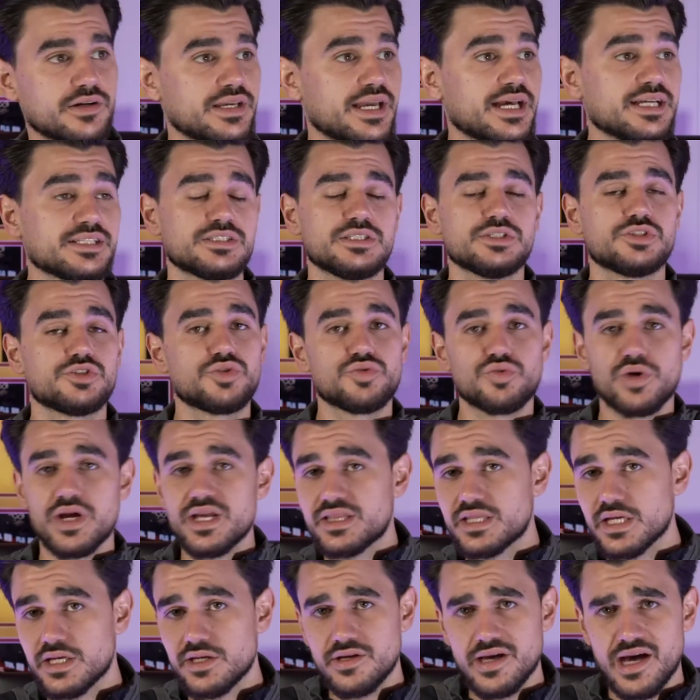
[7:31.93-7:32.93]
Yes, it's great
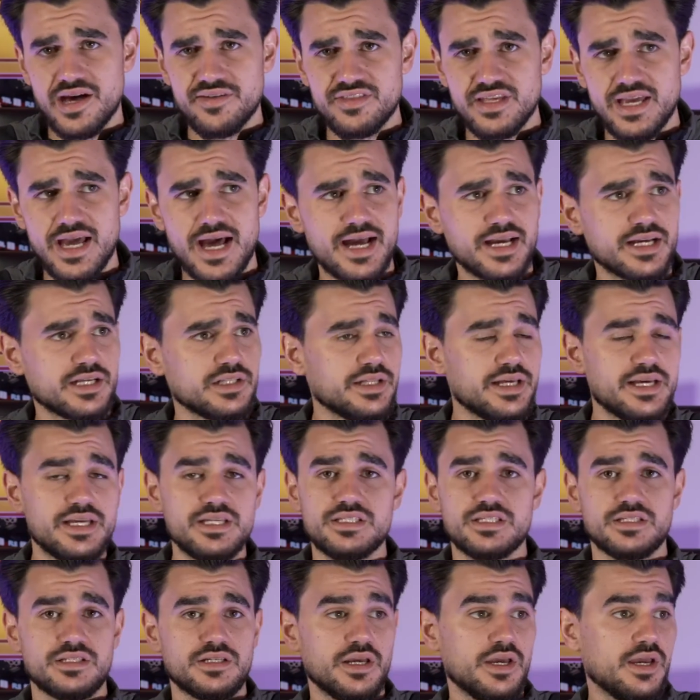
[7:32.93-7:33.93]
that you have the accolades,
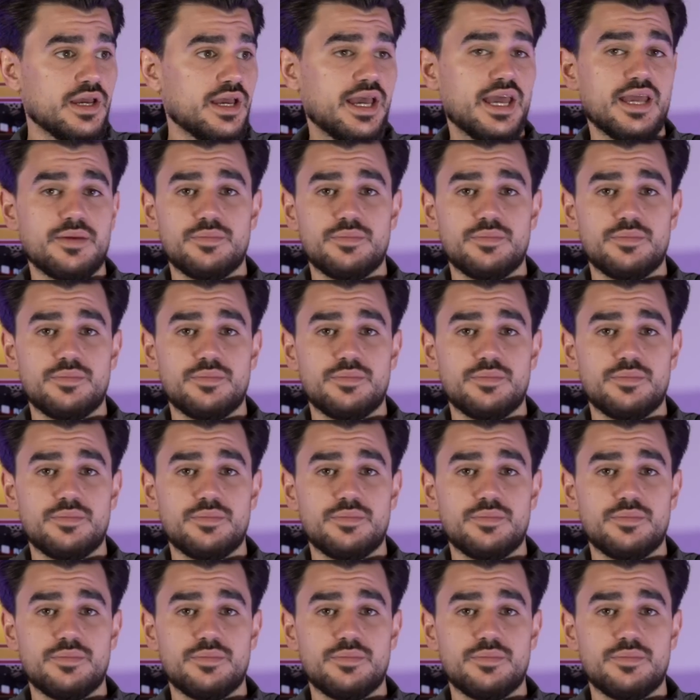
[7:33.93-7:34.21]
and hey,